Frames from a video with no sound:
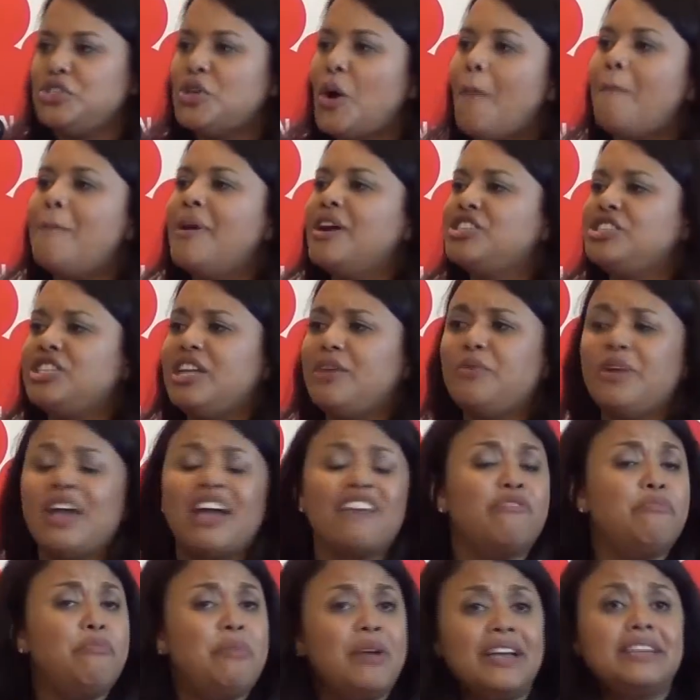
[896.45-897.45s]
so much that we
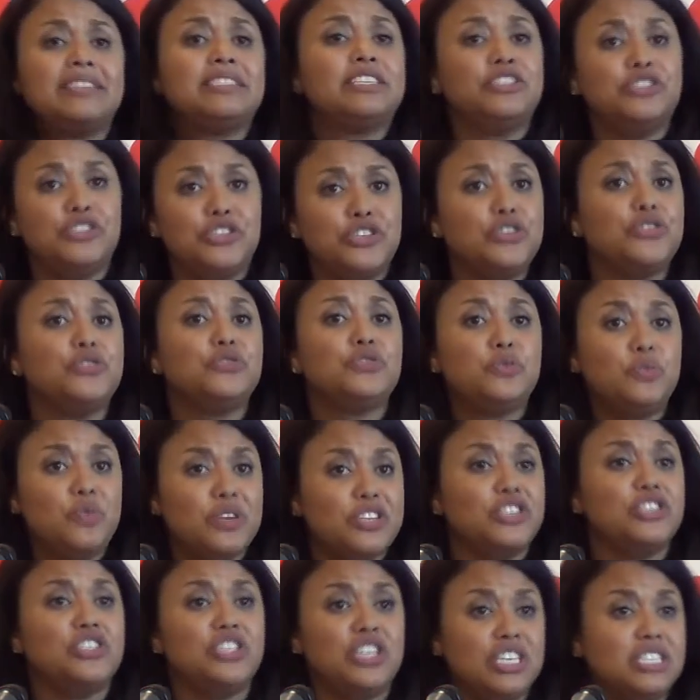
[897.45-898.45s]
have picked and choose
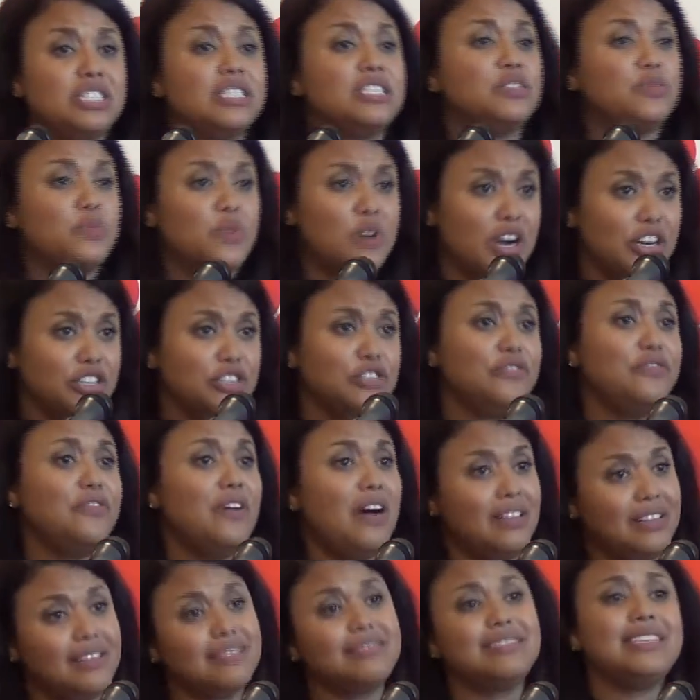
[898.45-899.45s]
which Jesus we are to
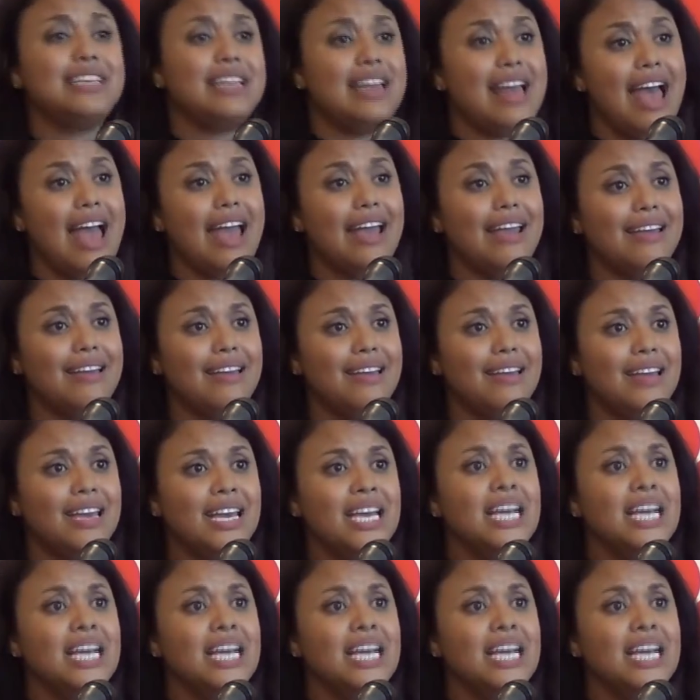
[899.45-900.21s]
follow today.